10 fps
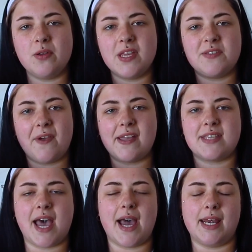this fake
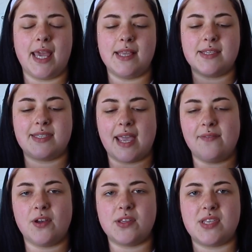tan in
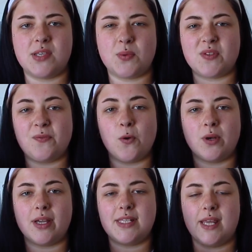Savers. This was
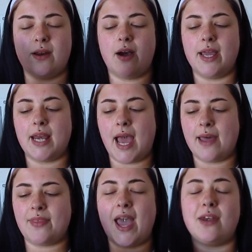$4.99
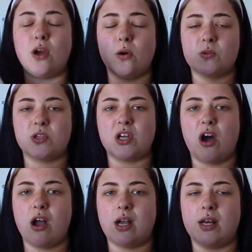and they had an ultra
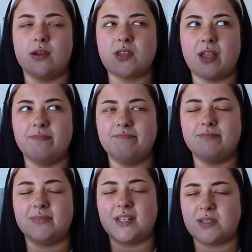dark, and I was like,
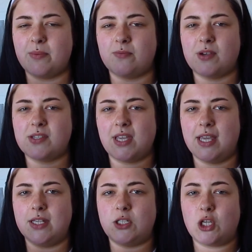that's a bit
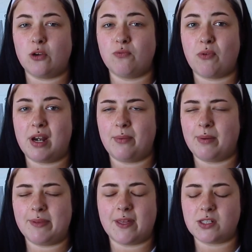risky, don't really want
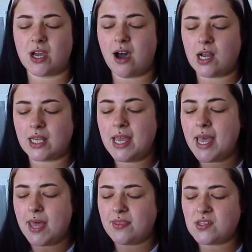to be that dark.
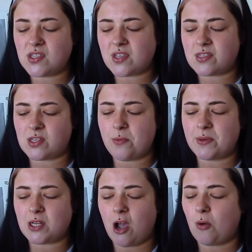This is the super
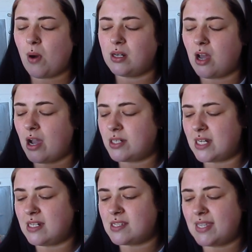dark one. I
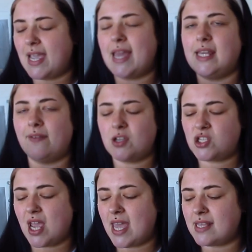didn't see any other
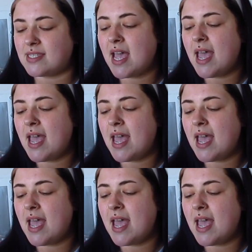shades,